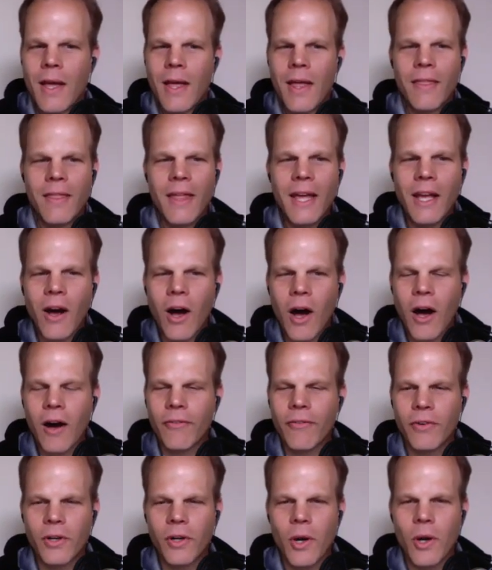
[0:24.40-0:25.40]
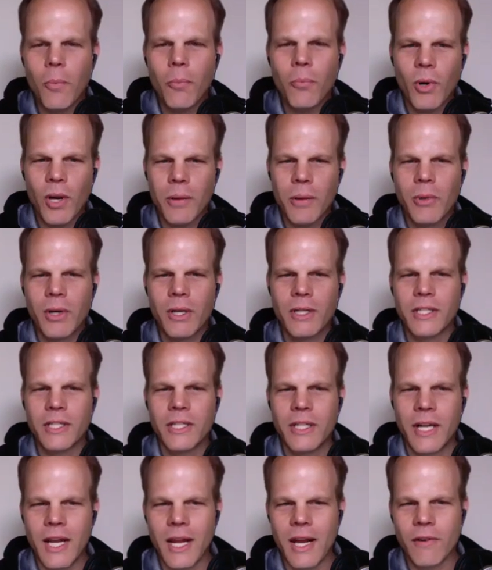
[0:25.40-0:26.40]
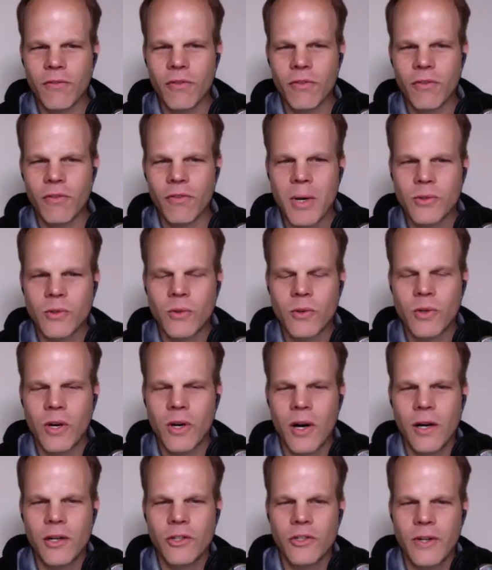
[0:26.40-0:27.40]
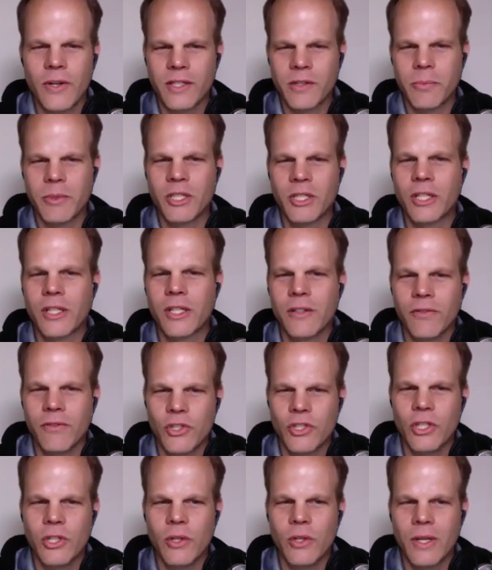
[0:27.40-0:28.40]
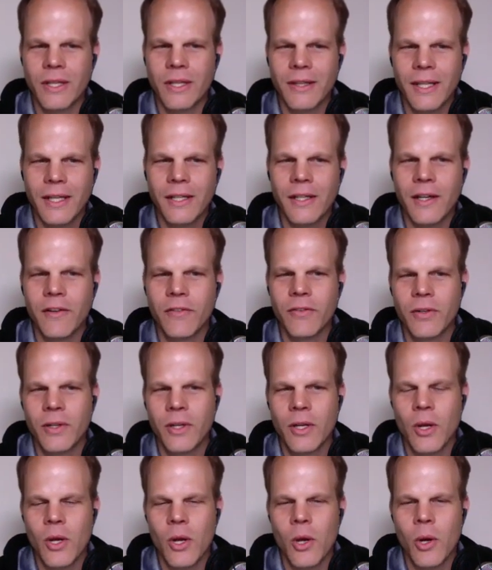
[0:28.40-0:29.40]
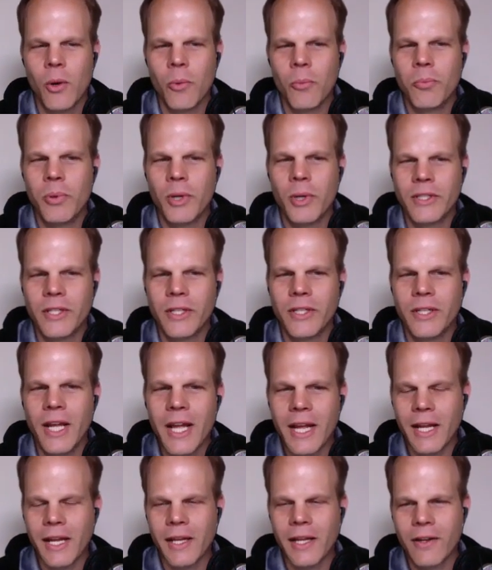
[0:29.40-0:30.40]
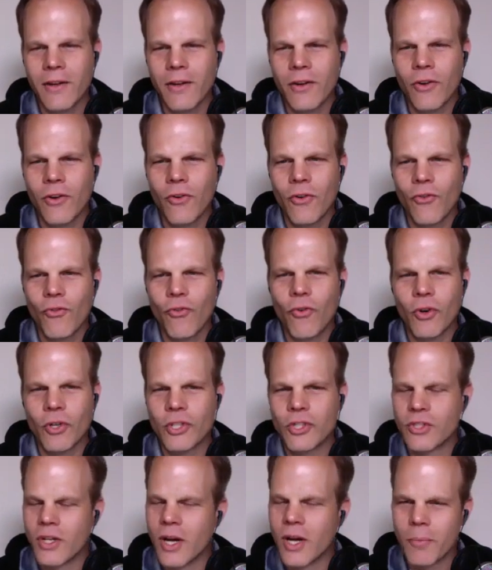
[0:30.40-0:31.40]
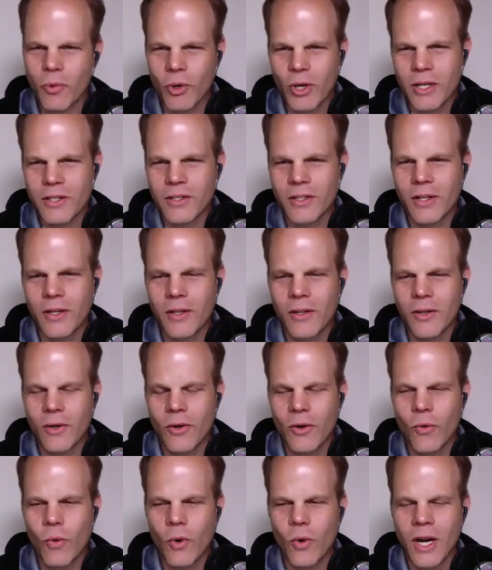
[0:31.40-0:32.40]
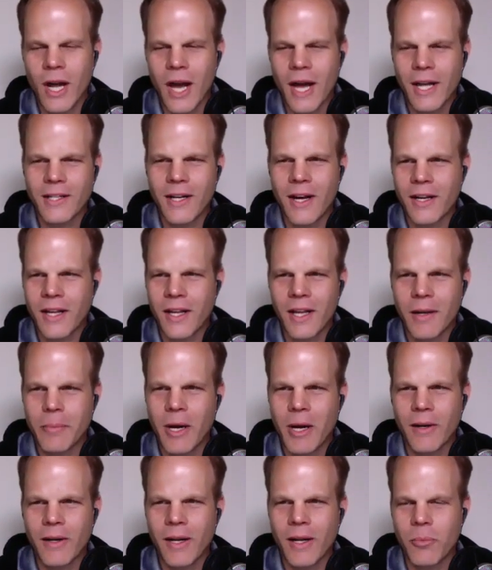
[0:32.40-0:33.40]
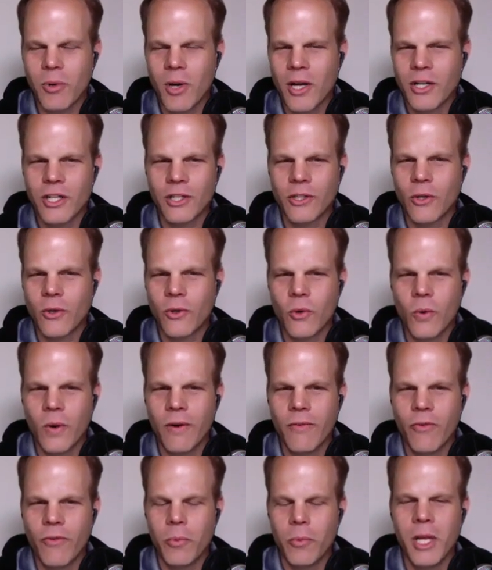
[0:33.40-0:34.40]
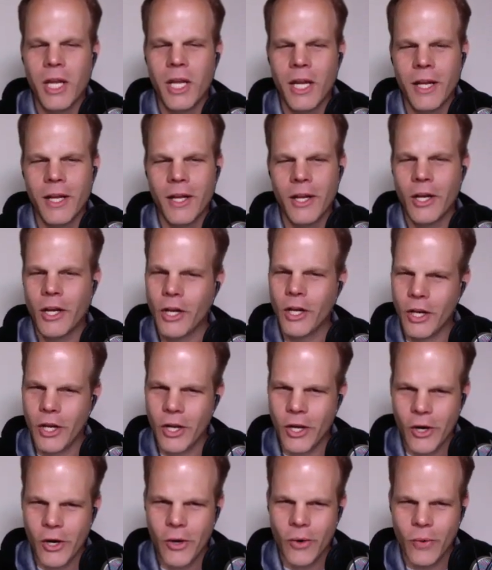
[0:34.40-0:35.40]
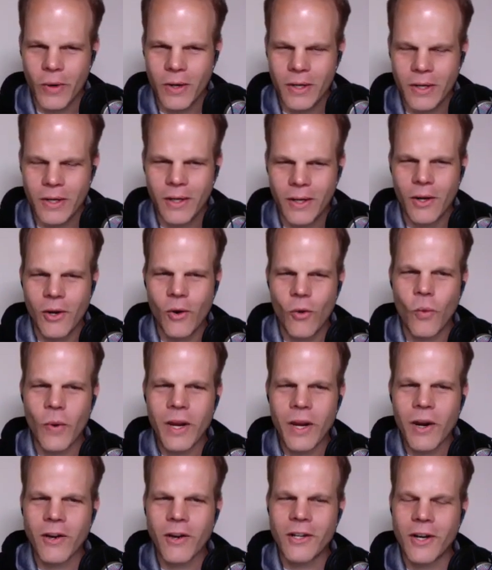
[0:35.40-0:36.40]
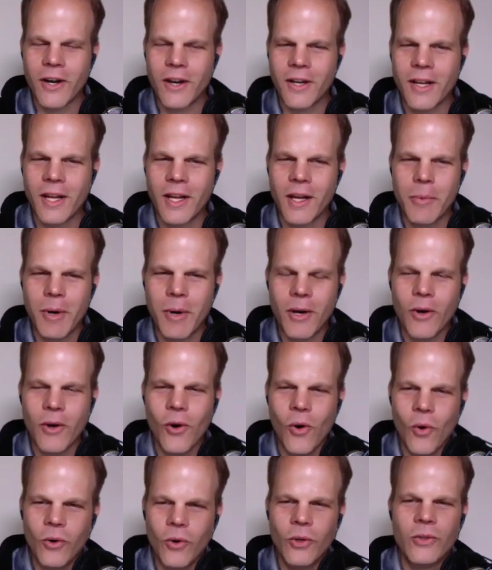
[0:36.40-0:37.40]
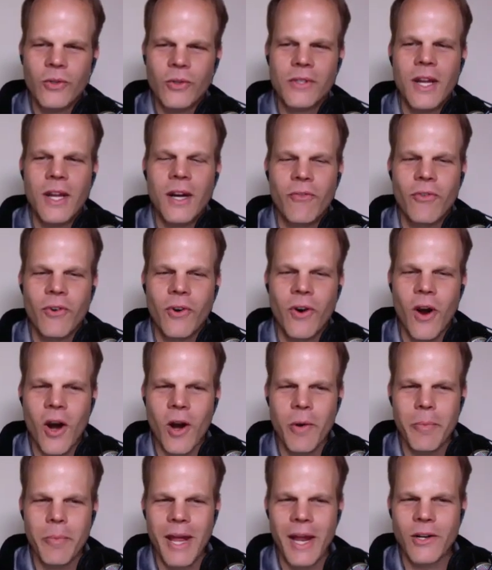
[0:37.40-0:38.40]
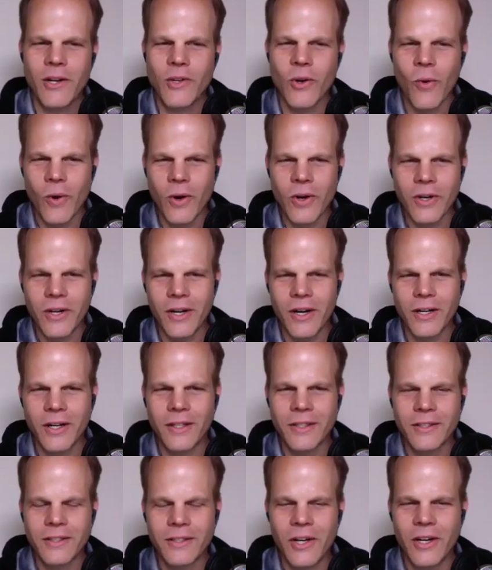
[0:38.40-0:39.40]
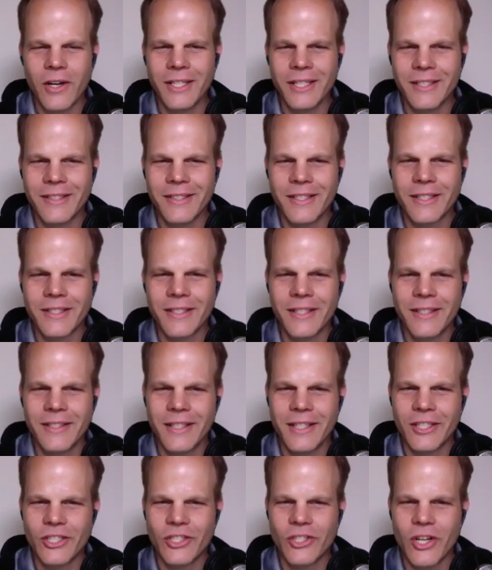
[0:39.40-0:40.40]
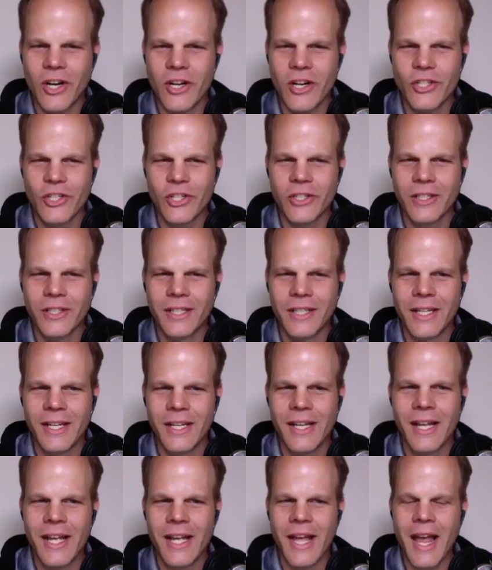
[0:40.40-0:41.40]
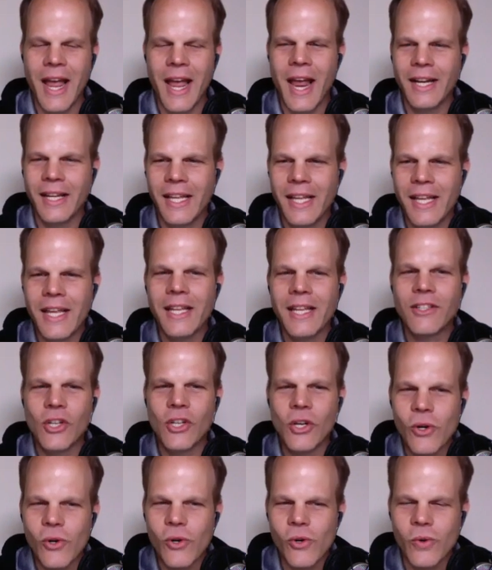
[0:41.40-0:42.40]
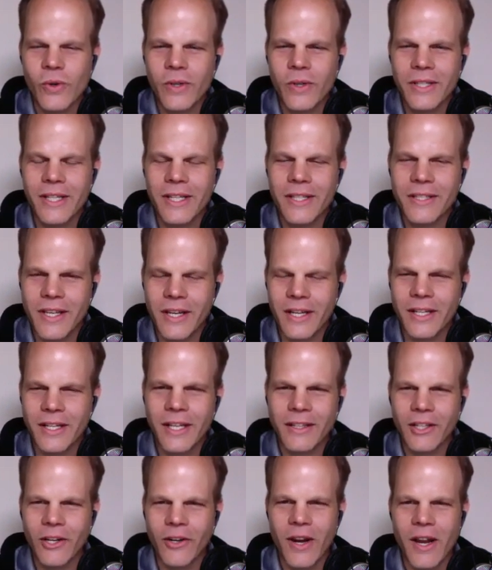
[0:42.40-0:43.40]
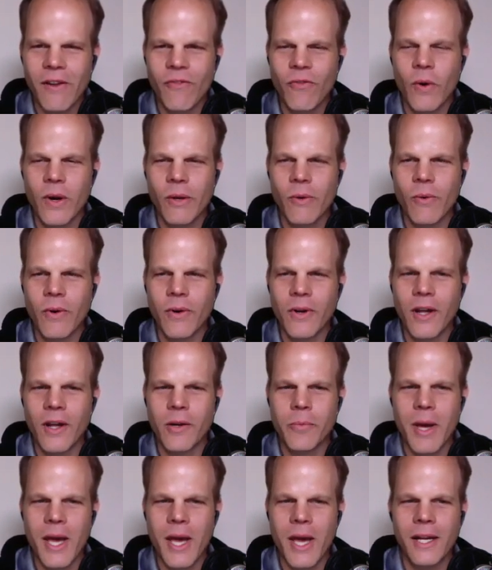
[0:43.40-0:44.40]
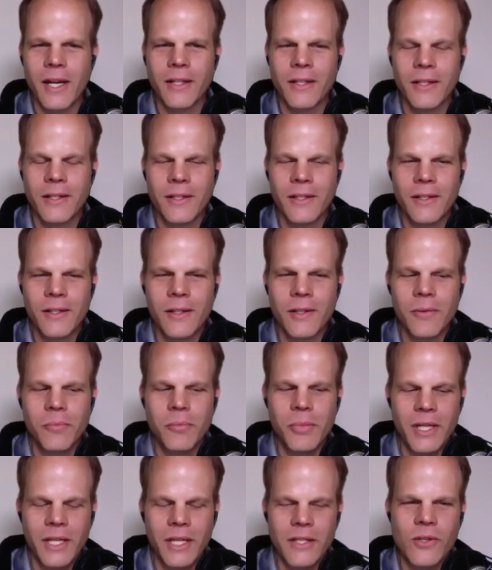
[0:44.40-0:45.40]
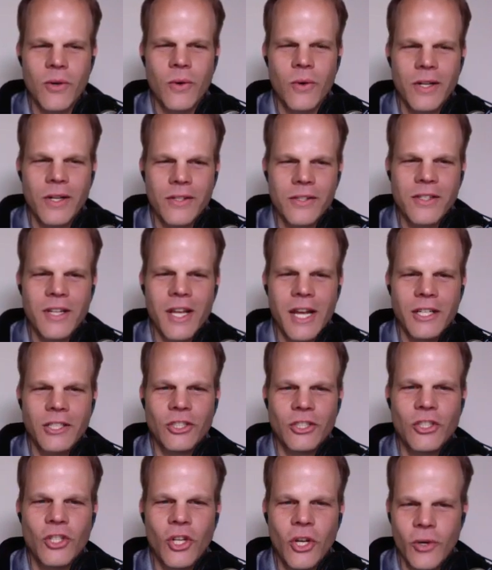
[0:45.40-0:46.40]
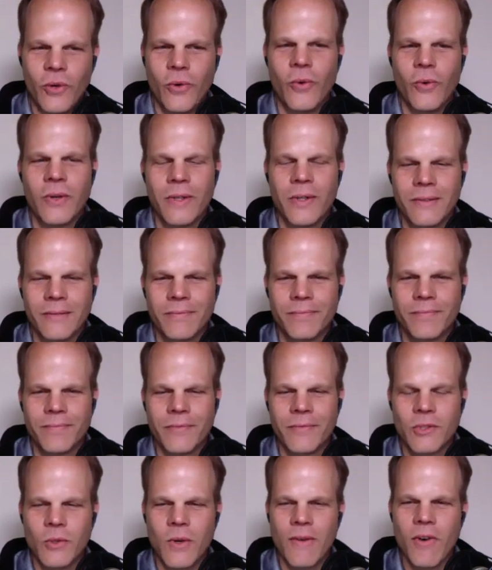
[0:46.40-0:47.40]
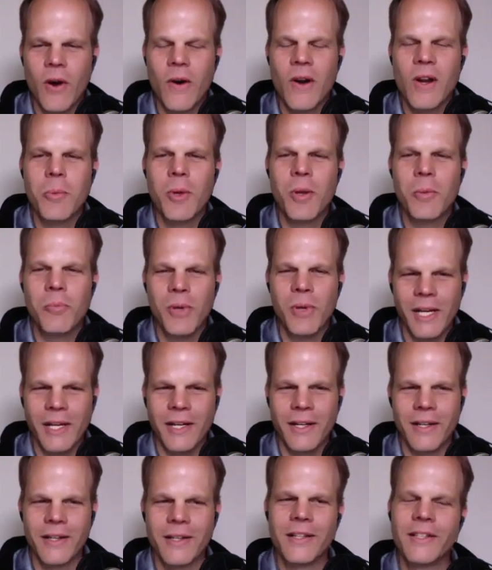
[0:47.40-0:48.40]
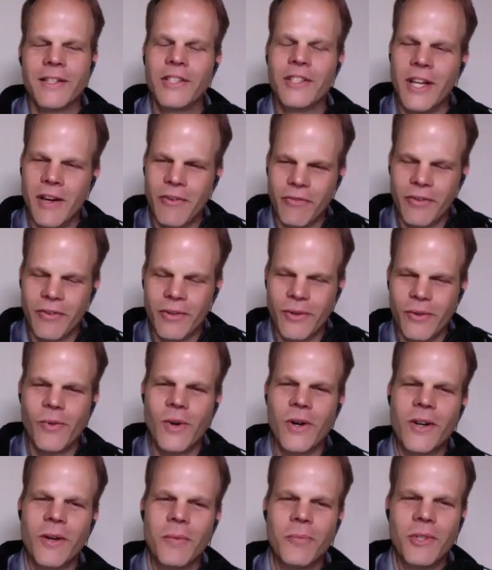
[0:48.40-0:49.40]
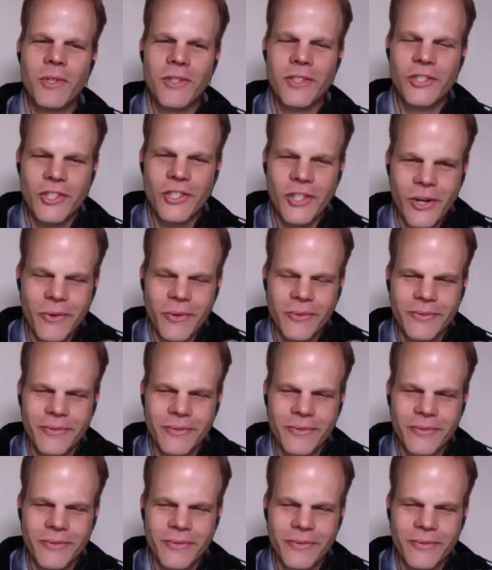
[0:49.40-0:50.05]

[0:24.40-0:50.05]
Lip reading: They offer pretty much every muscle car or transmission conversion you can think of. But today, for some reason, we're not talking about a project or toy for me. No. We are talking about a whole new setup for our man Corndog on his 66 Charger. And he, too, is going to get their A41 automatic, but he's going to Stage 2. So I've already been beaten. Jeff, welcome to the show.